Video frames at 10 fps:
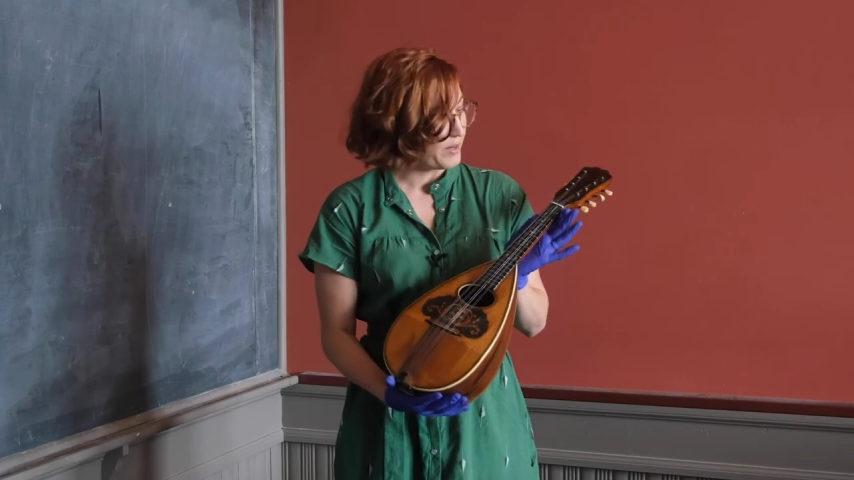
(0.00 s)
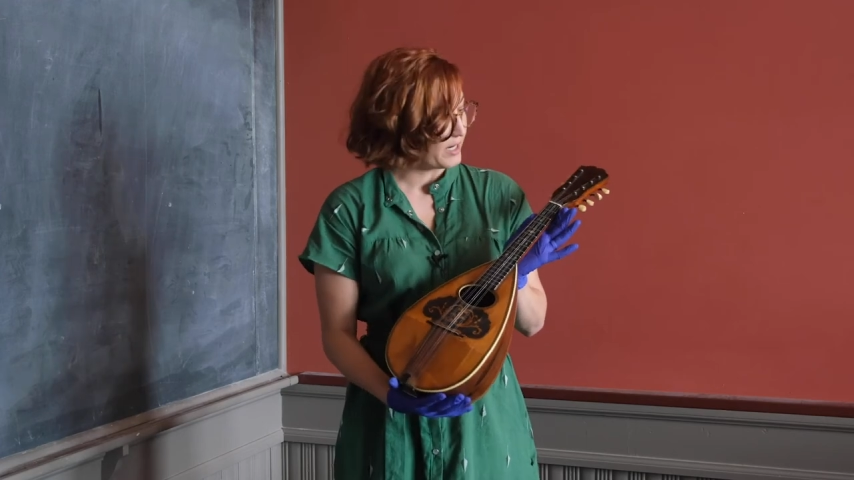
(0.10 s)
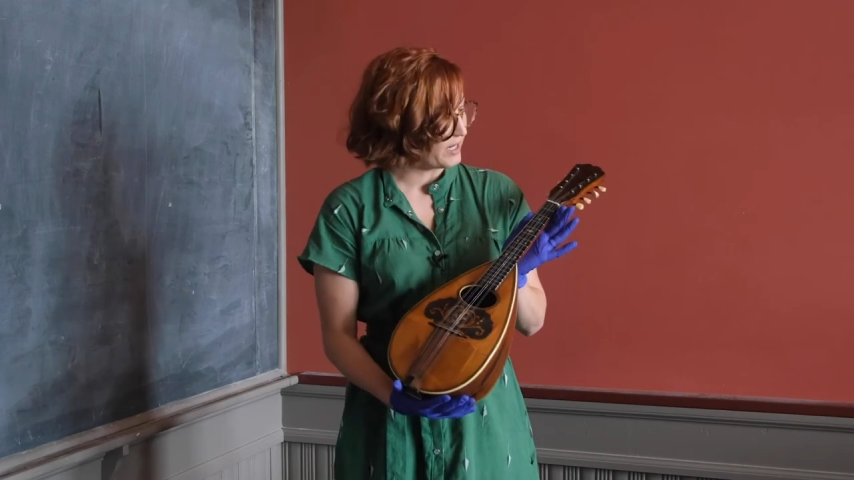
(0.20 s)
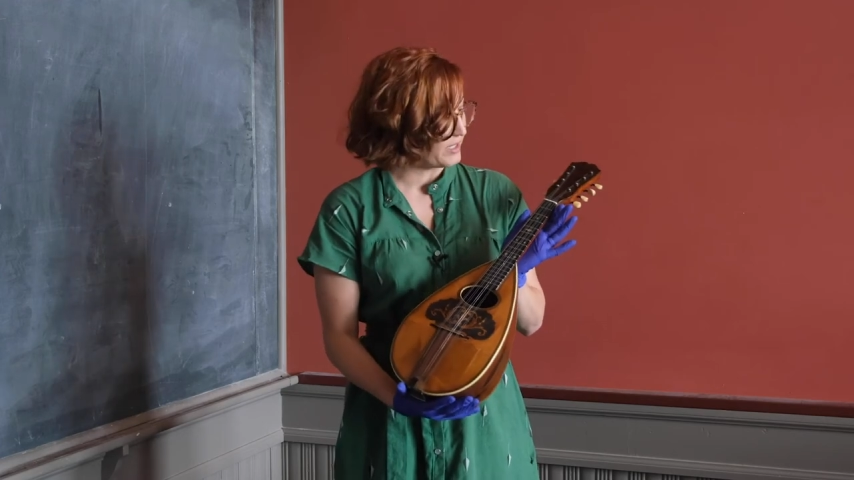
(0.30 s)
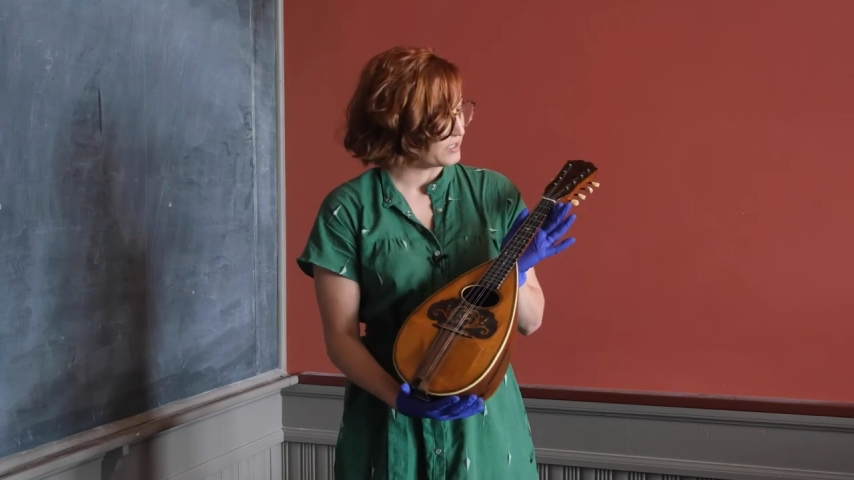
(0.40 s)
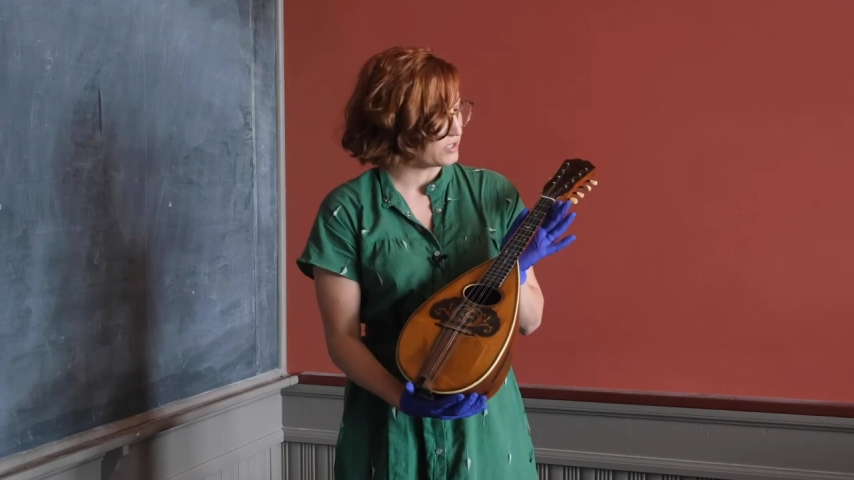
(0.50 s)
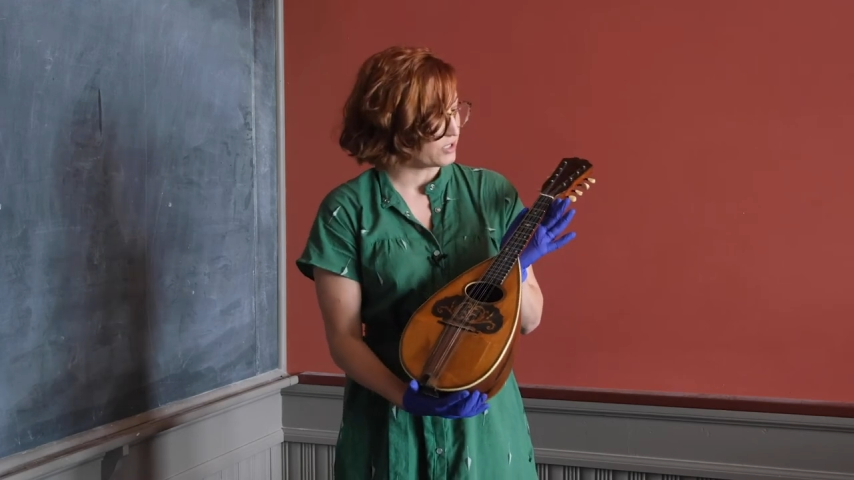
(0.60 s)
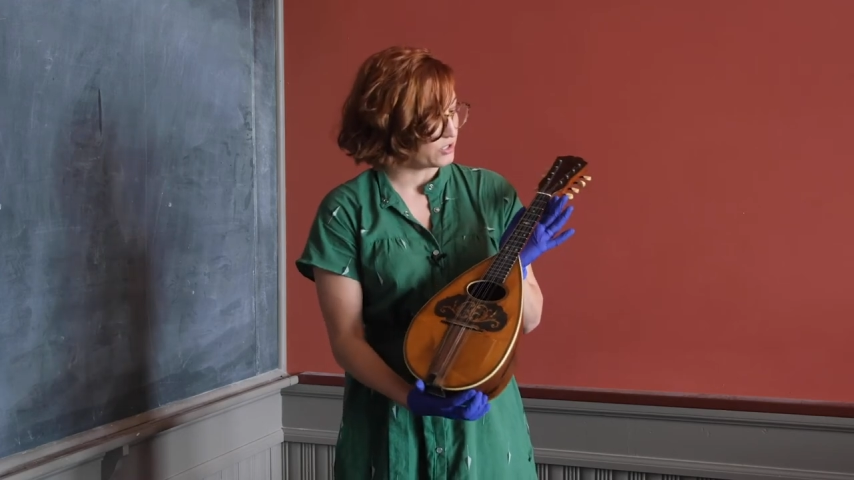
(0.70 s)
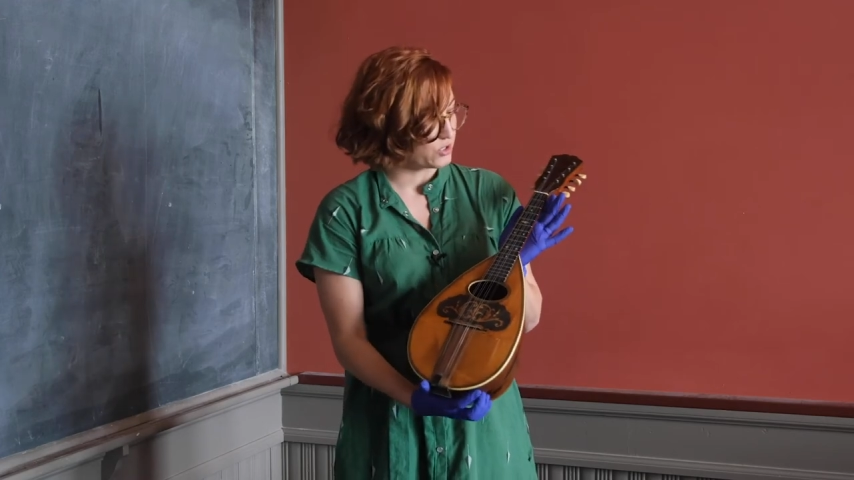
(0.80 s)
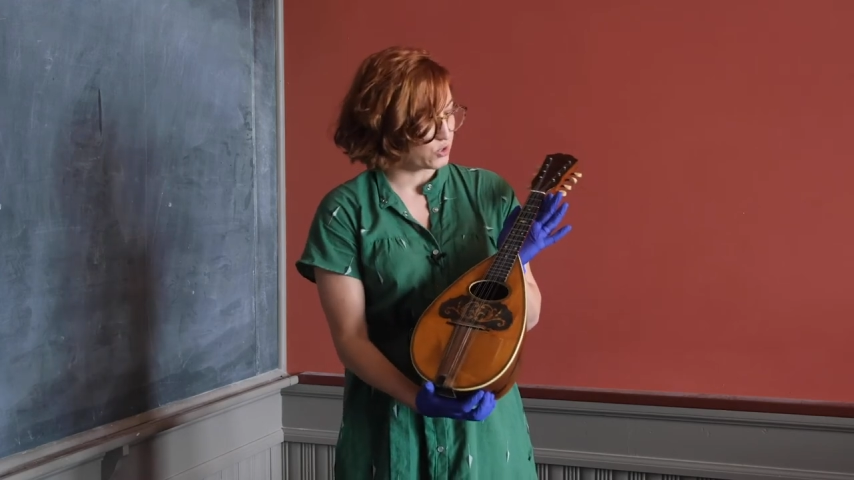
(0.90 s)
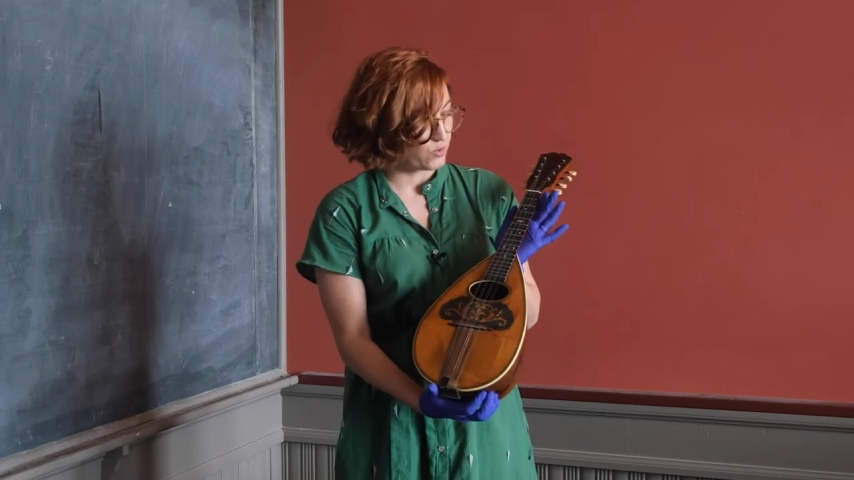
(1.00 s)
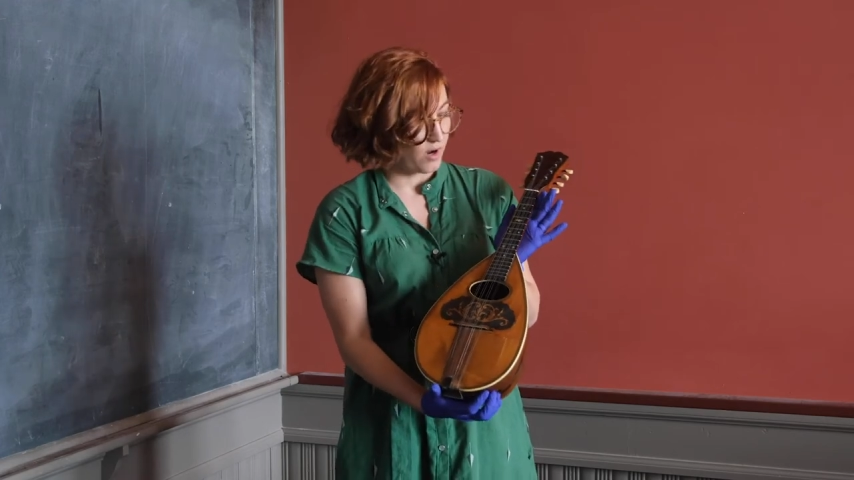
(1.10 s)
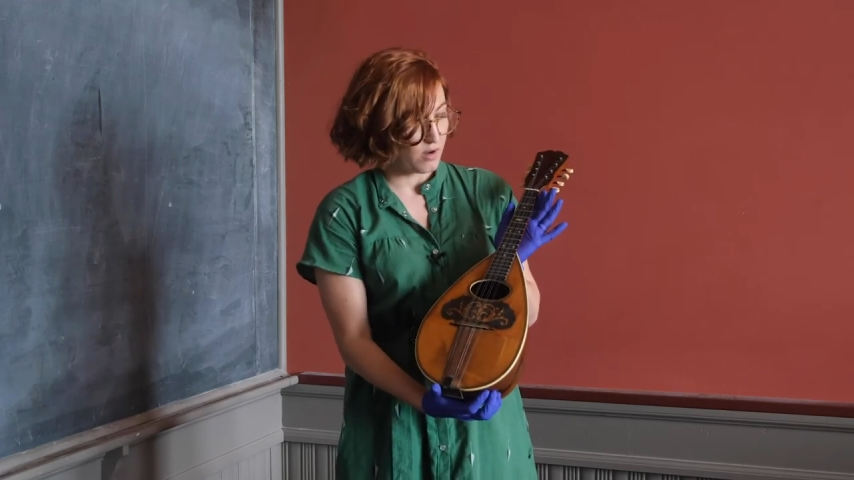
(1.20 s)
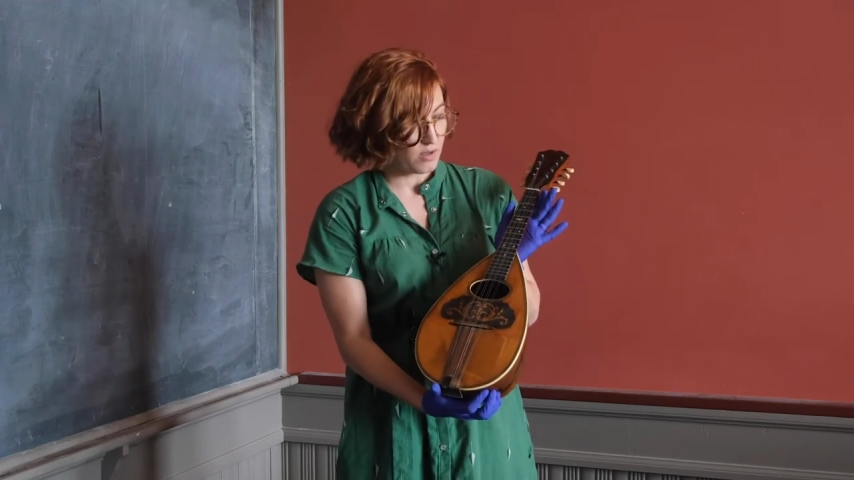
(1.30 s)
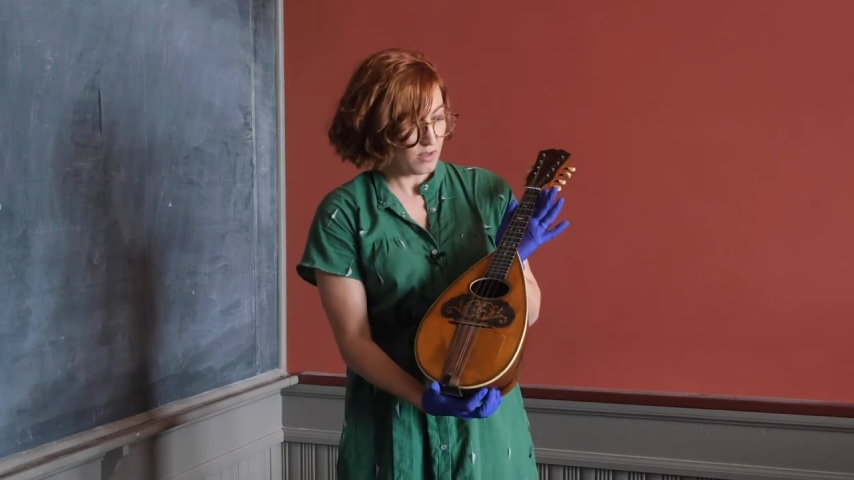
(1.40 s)
but it is
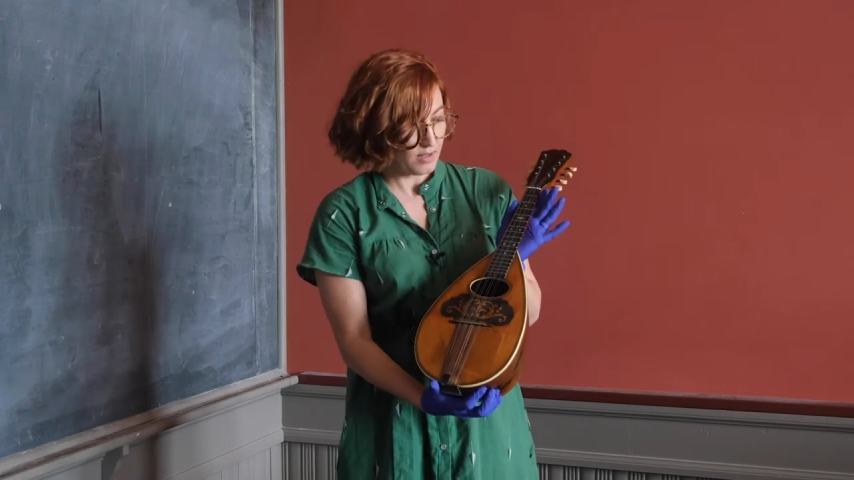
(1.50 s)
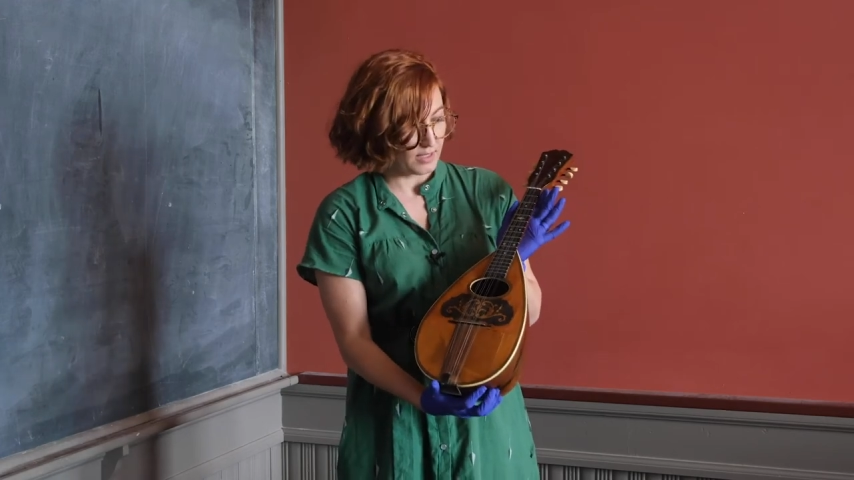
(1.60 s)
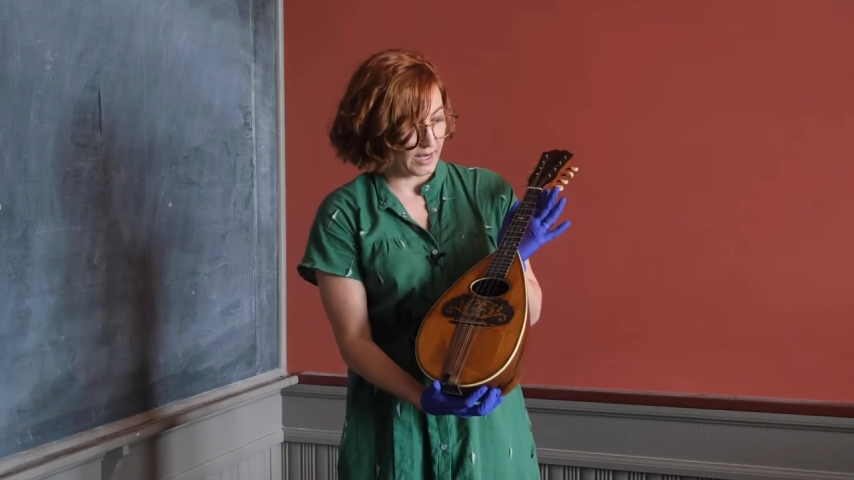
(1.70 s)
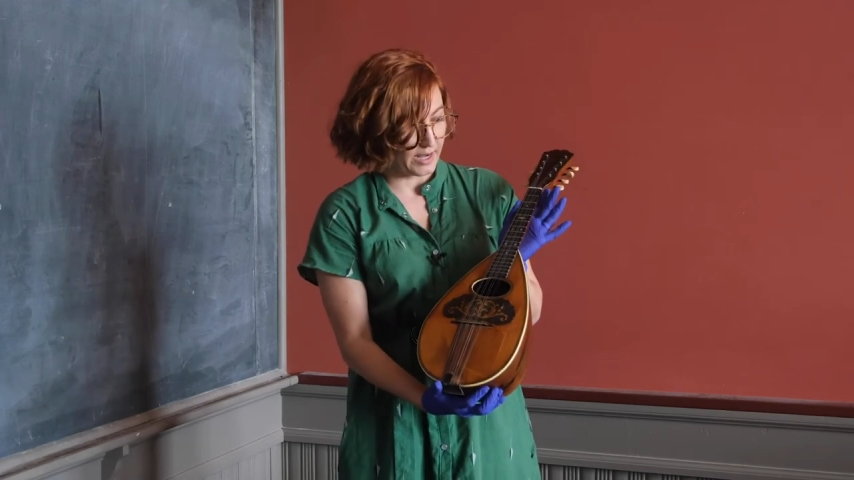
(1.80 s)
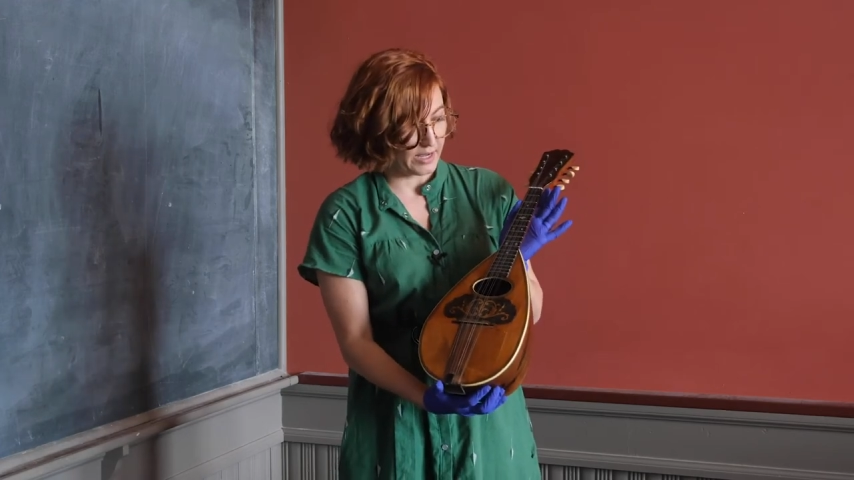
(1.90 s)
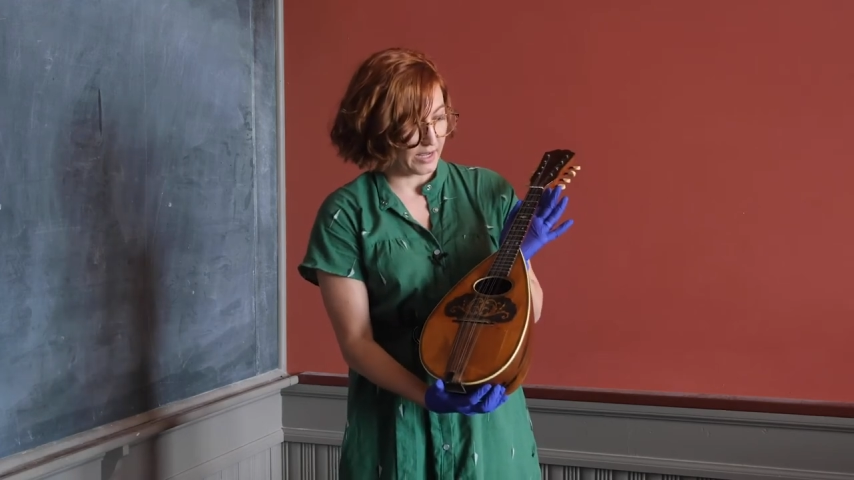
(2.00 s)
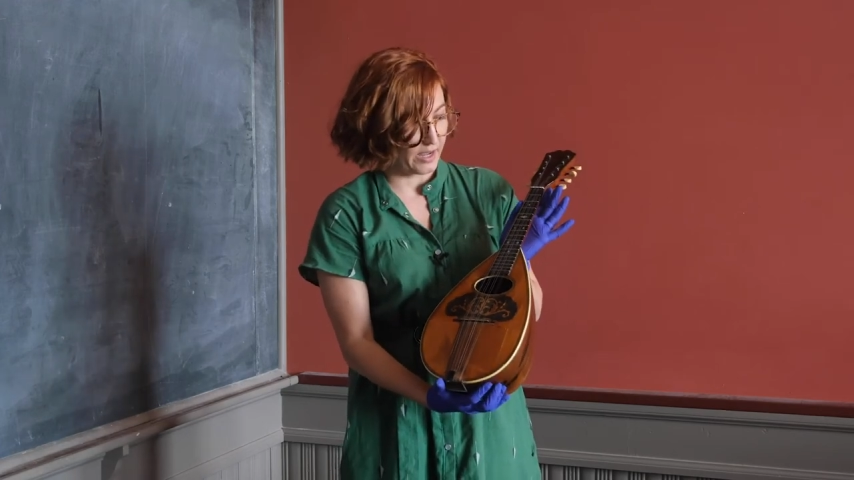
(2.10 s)
strung like